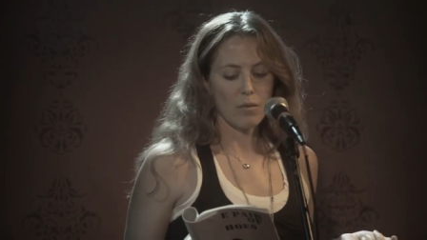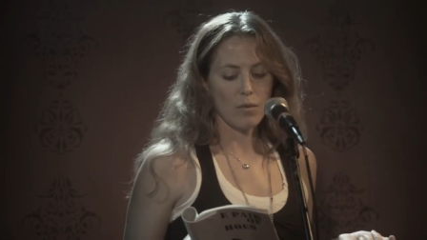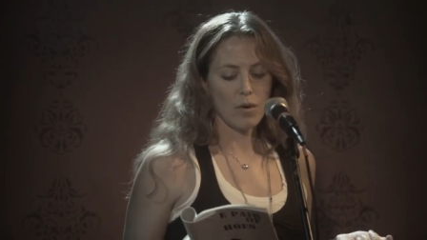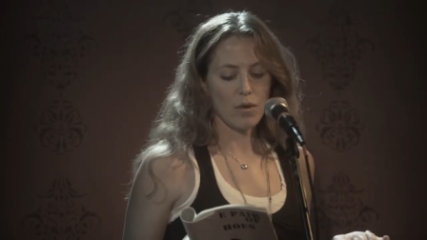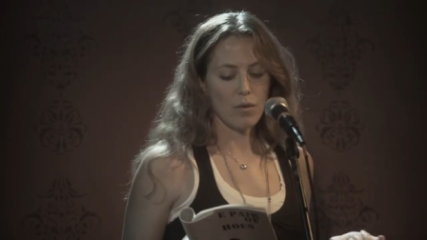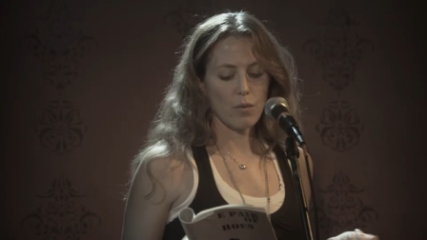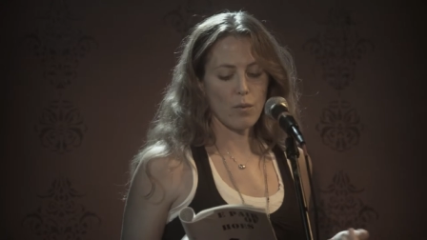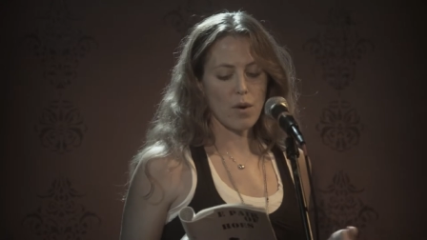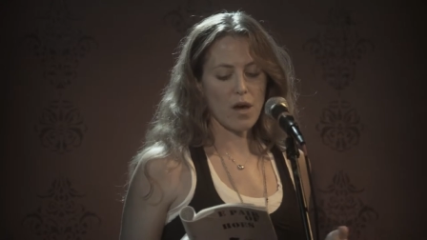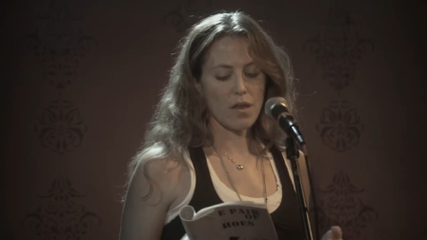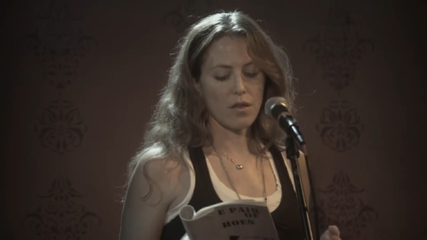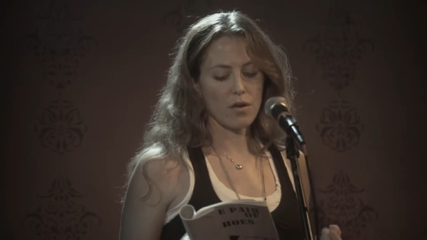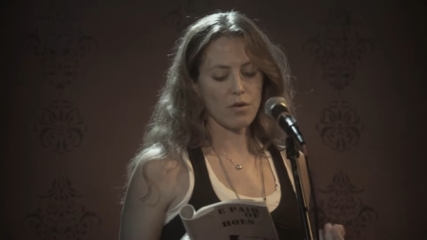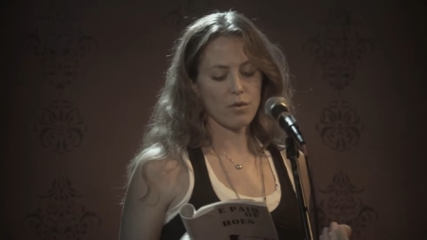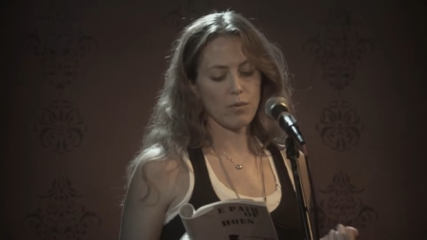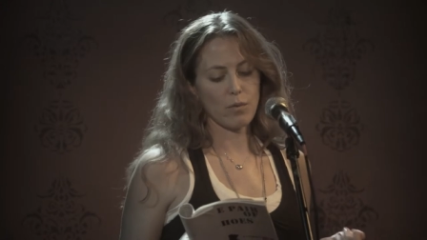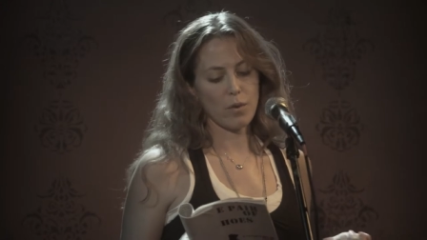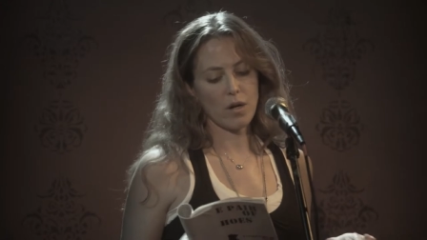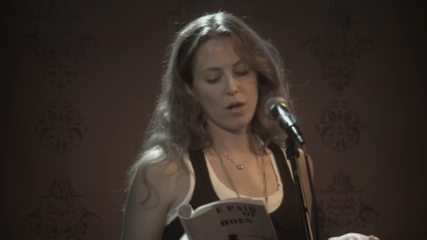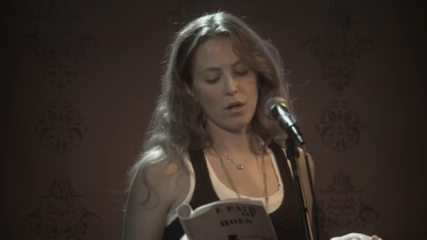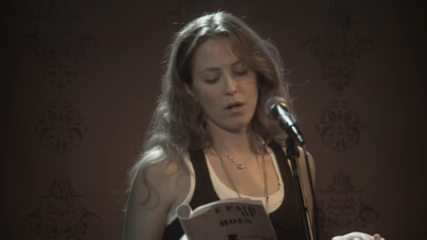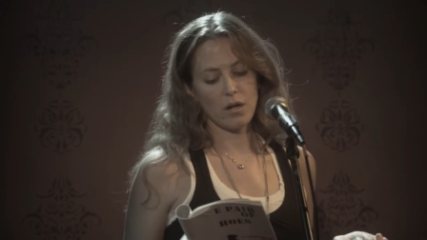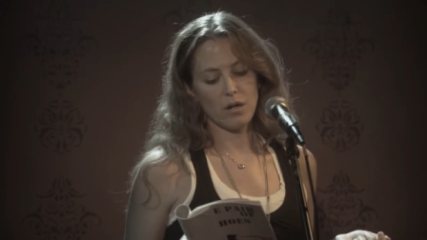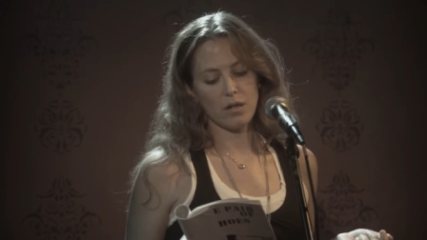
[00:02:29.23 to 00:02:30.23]
with weathered
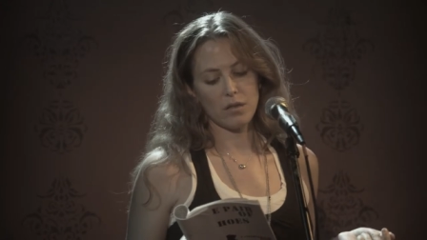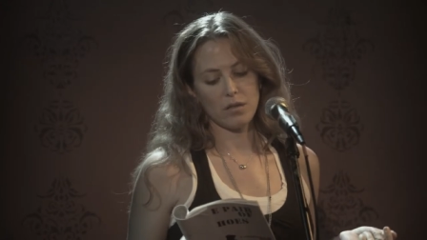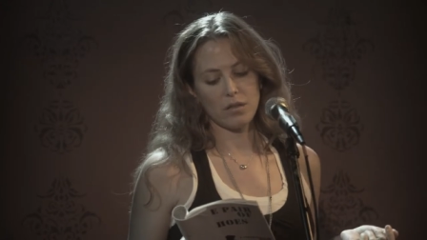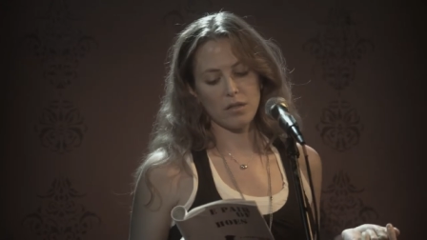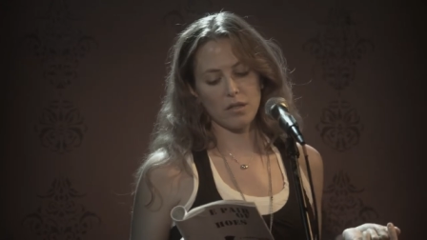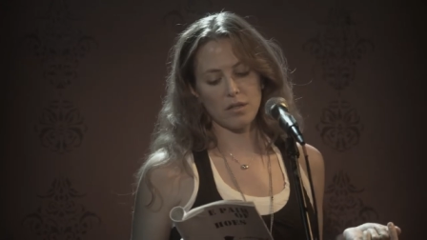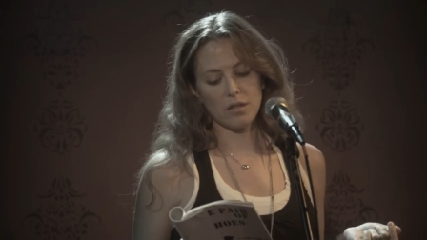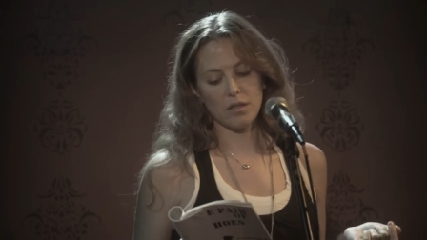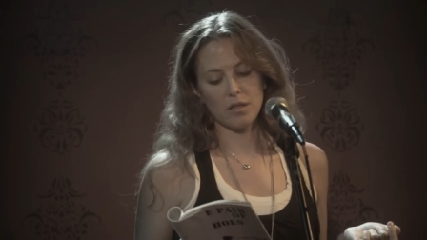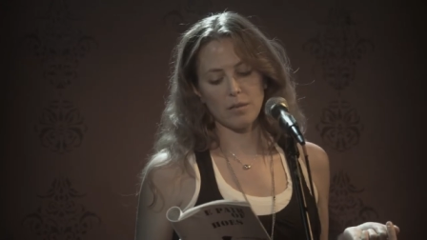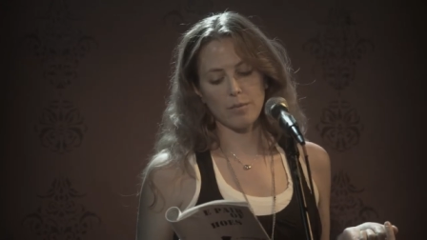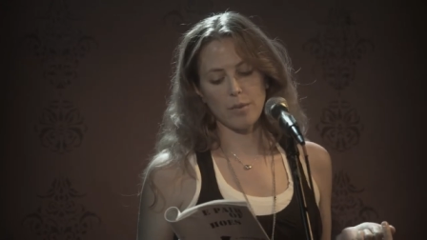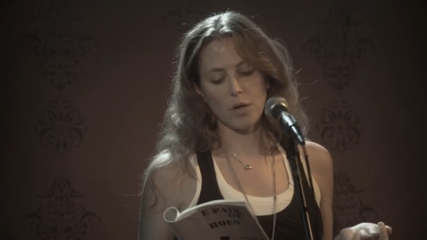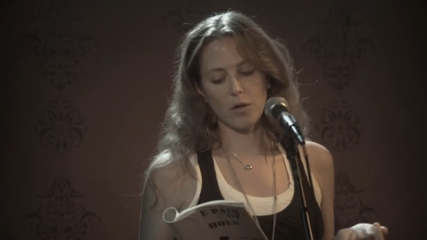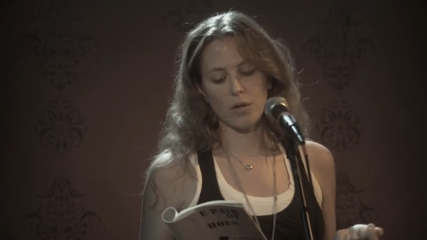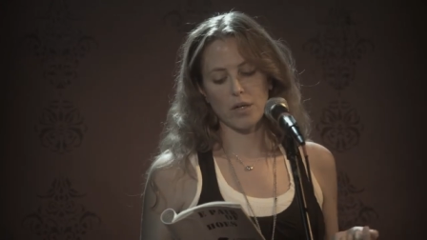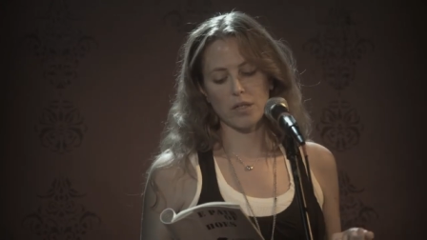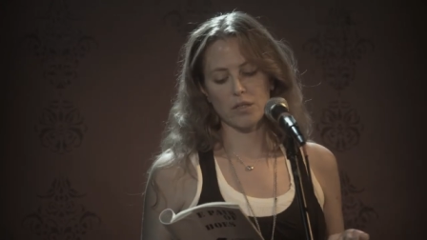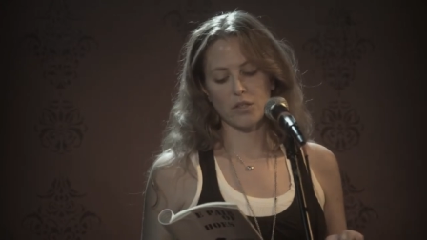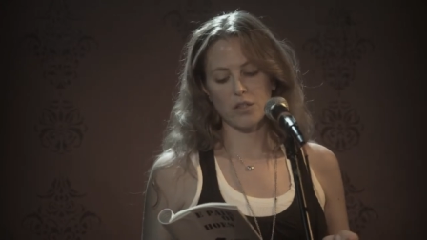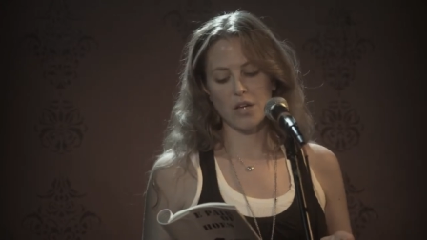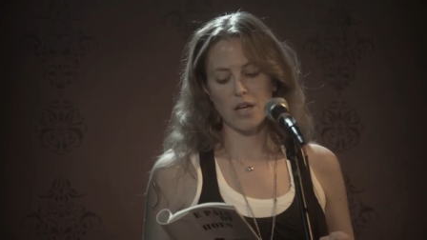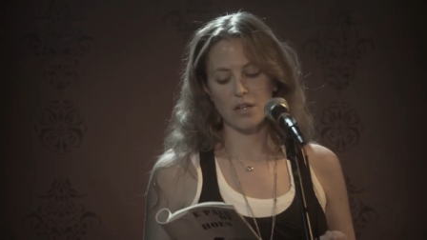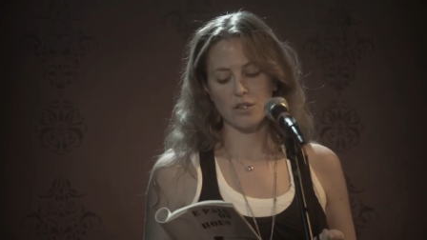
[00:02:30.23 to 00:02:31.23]
words and
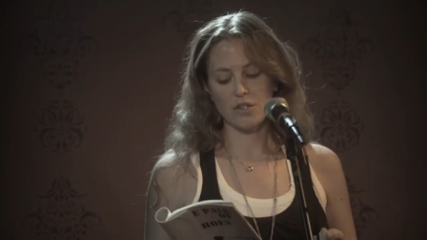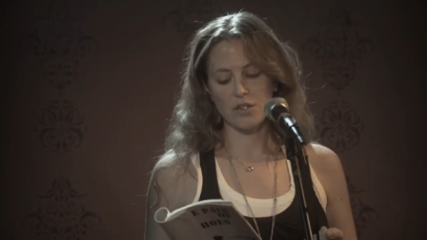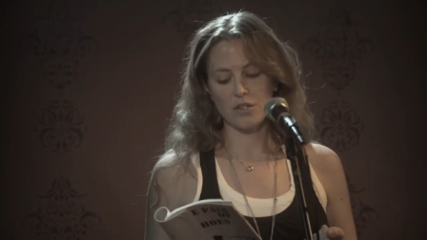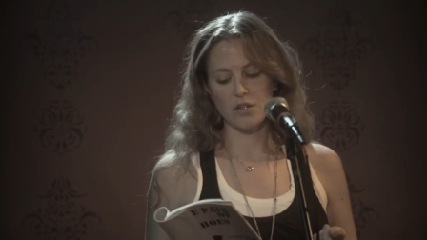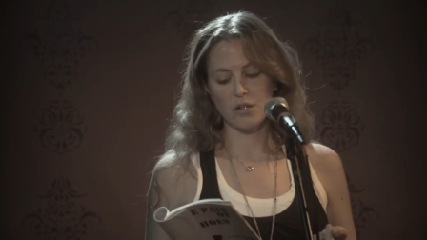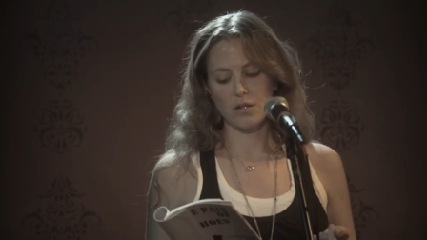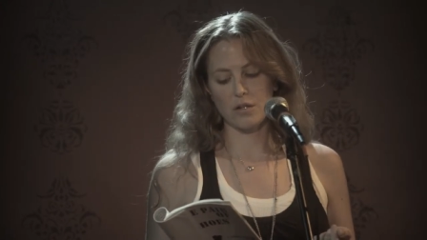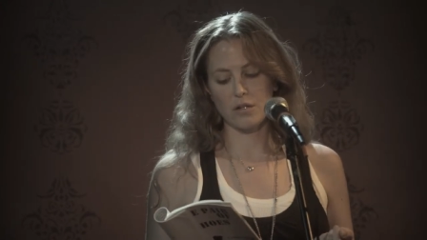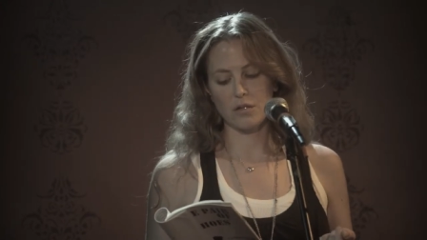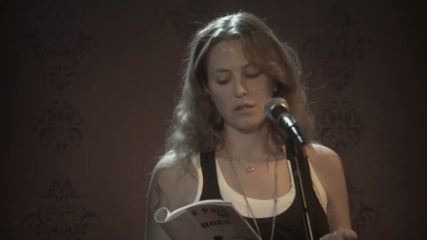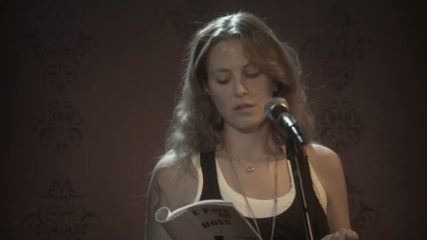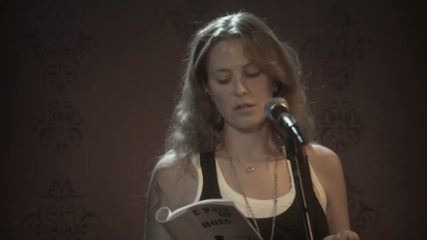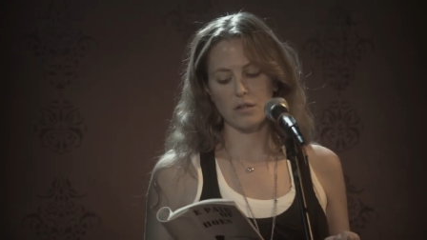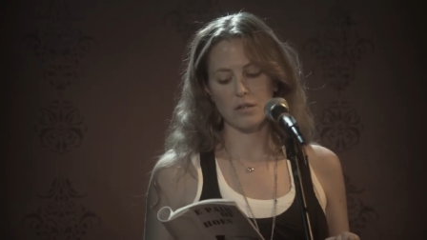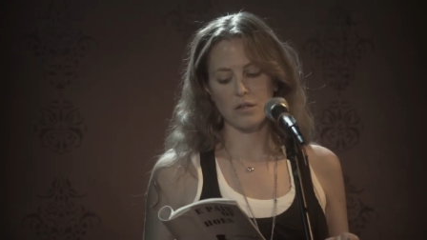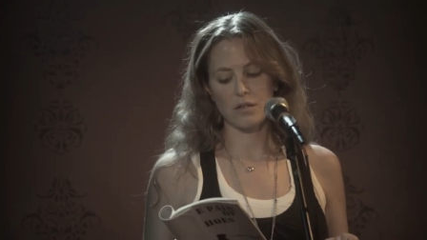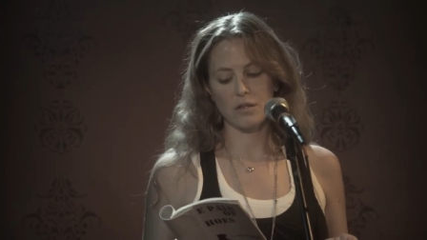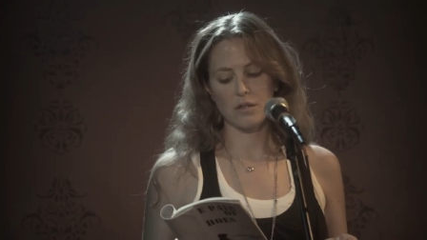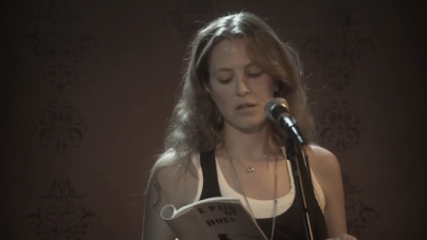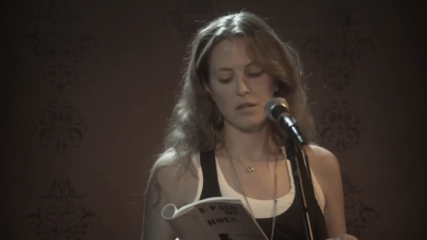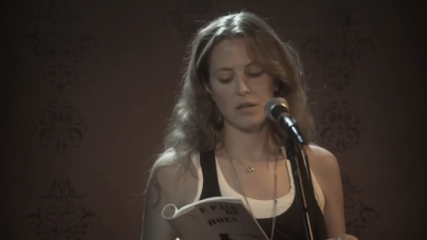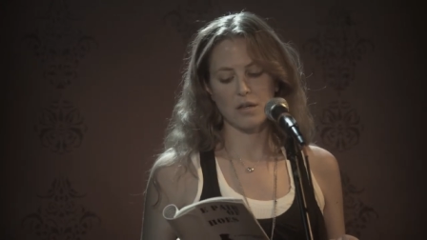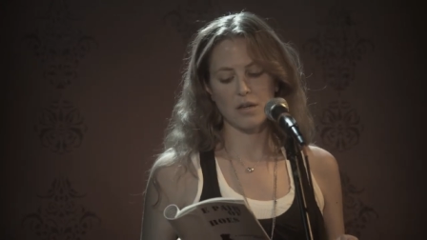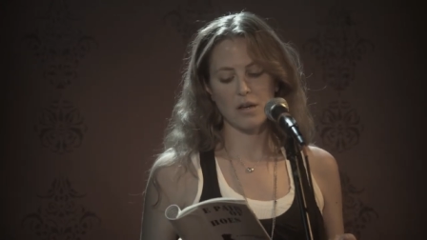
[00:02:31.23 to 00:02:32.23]
spoken
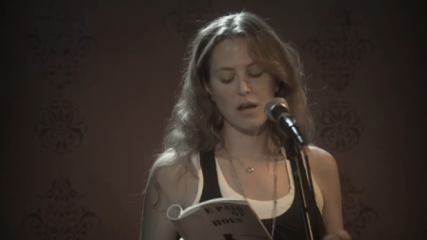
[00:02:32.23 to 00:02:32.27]
gestures,